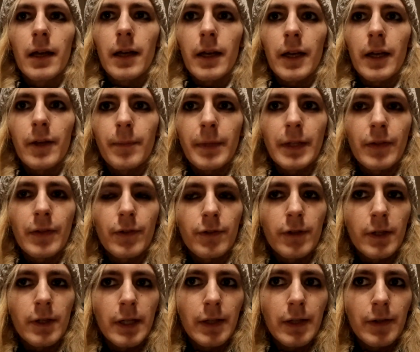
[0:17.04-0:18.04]
I've been
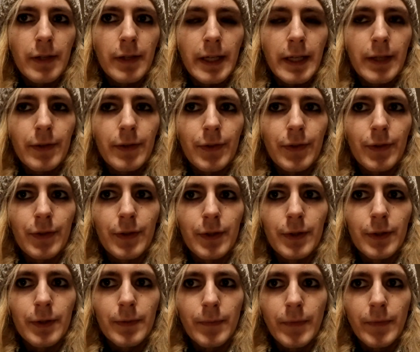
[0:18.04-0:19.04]
struggling on how to
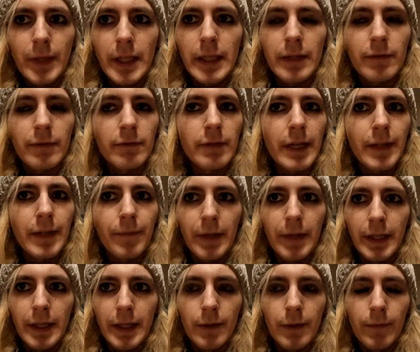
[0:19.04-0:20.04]
do the red
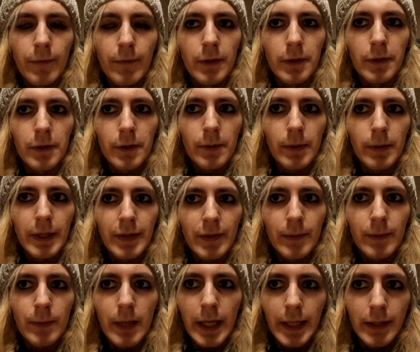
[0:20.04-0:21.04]
video for quite
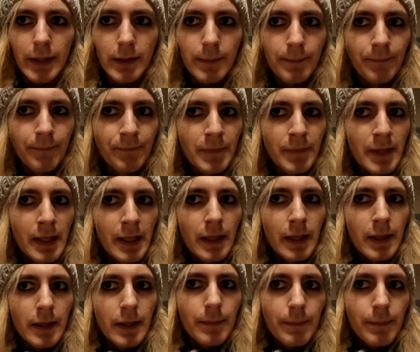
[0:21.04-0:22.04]
a while,
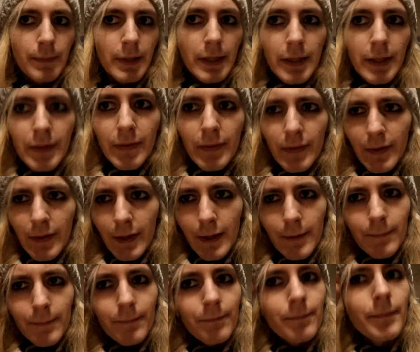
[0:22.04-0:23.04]
but
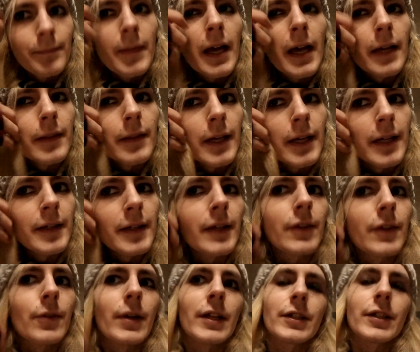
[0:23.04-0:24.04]
um, I had an idea
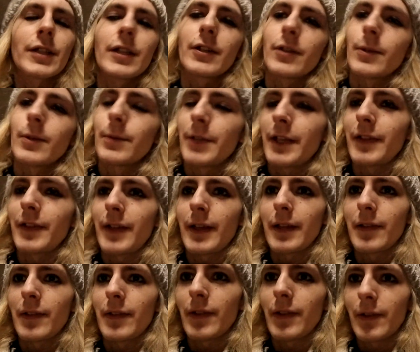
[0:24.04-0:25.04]
to actually incorporate it
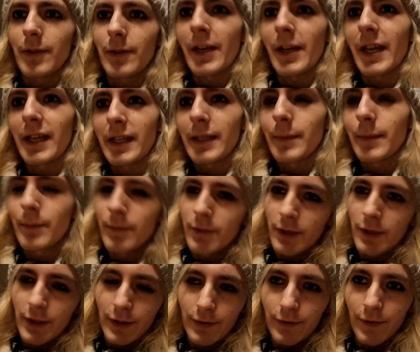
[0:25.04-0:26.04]
into a
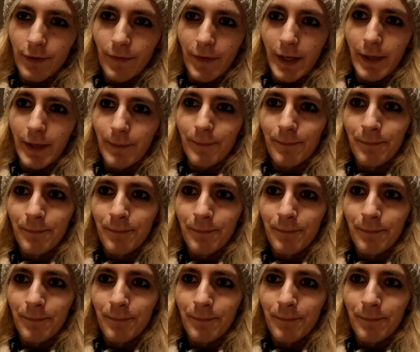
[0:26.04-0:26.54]
product review.